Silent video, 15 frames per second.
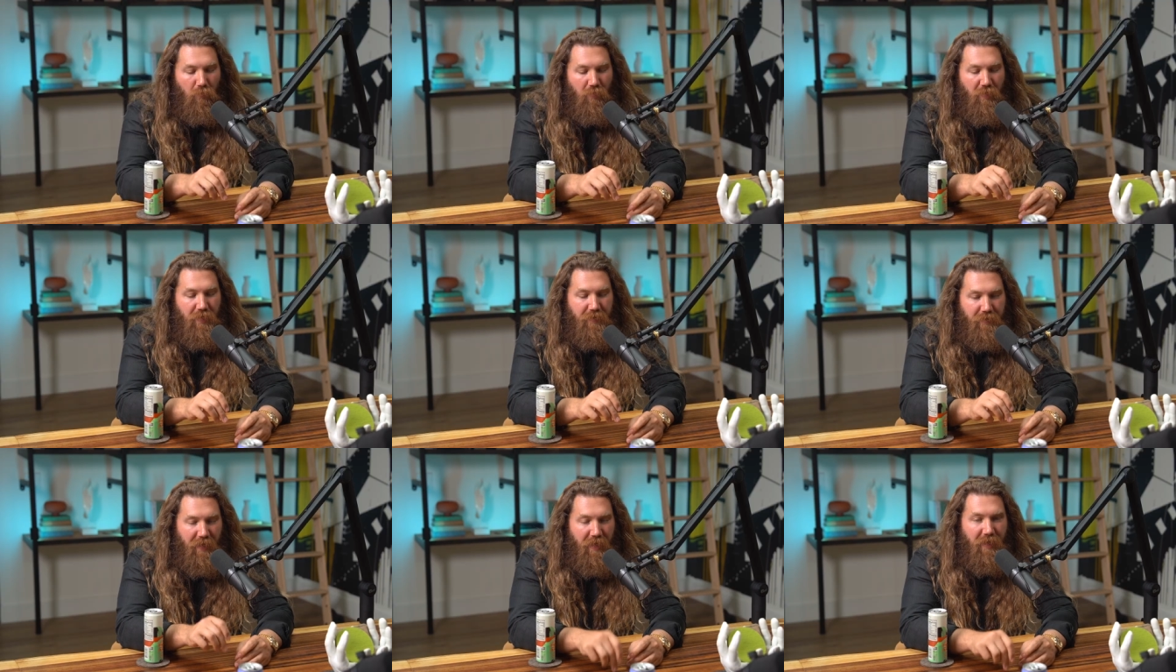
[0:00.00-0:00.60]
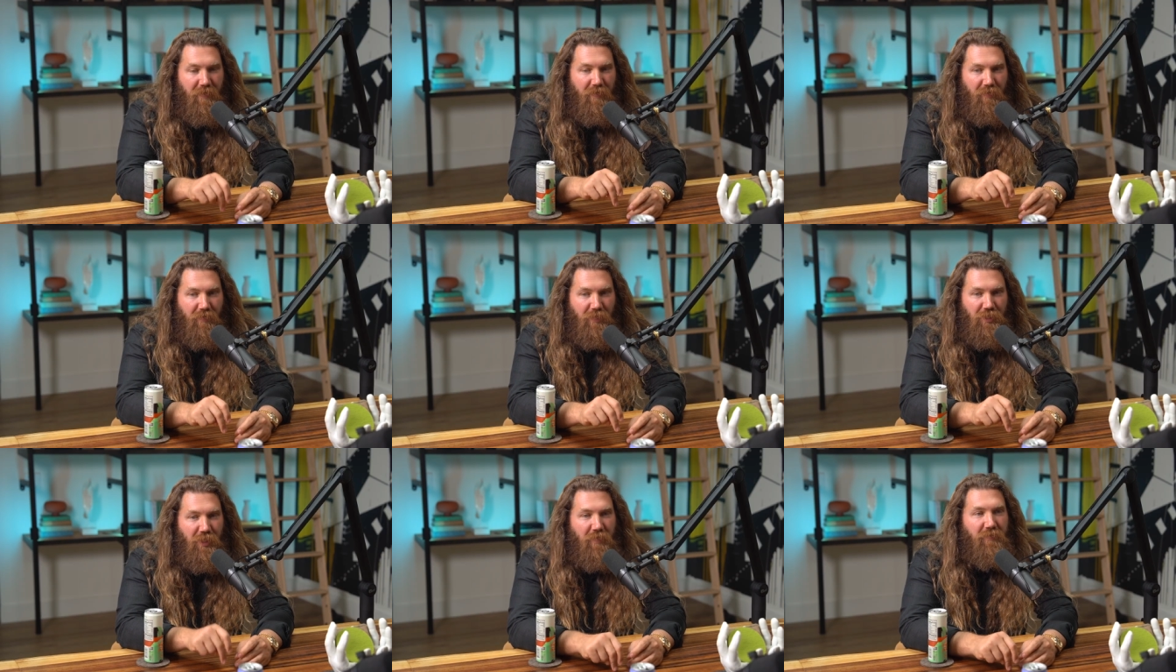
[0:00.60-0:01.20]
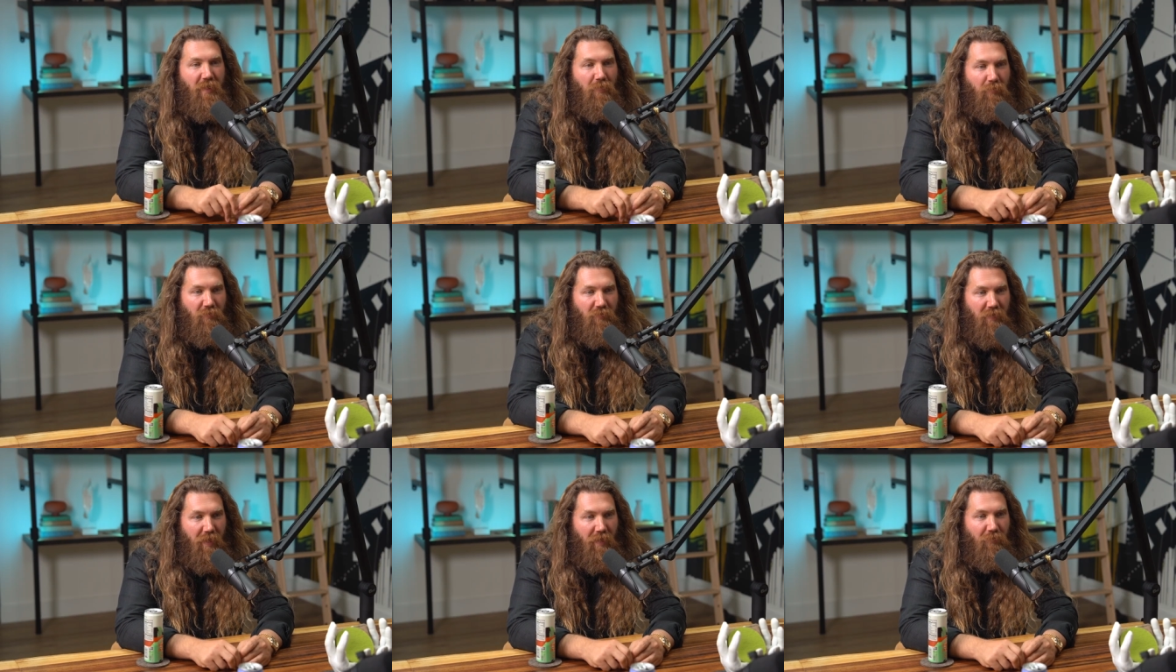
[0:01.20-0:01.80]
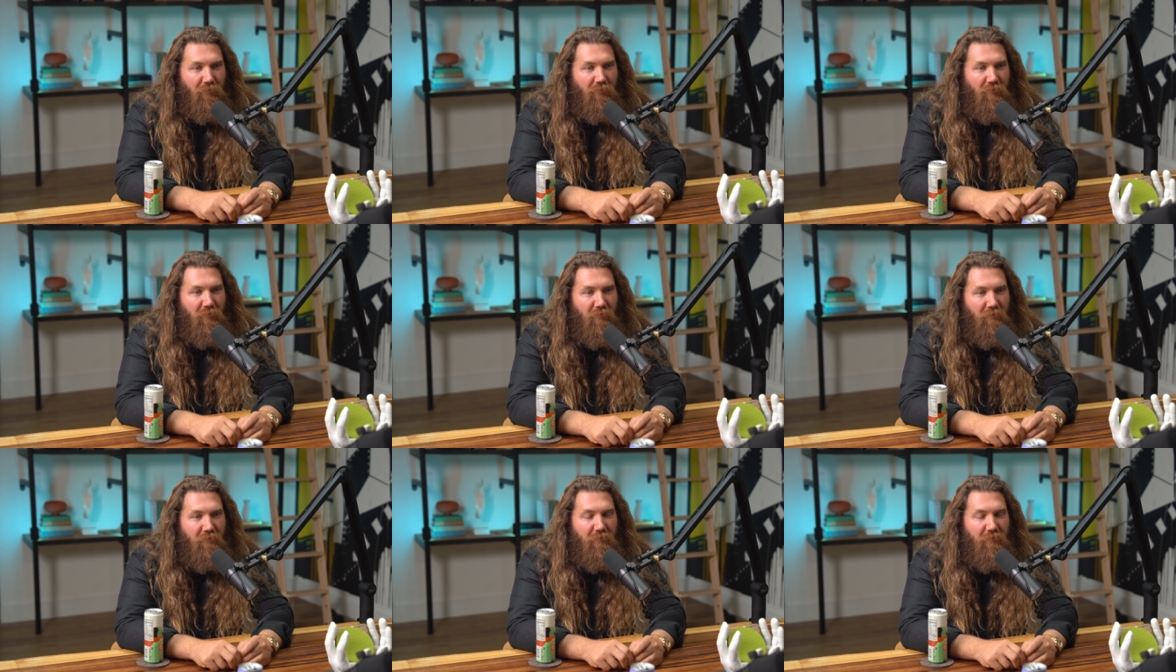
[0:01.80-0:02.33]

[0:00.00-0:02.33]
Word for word: the day that the shutdown was announced,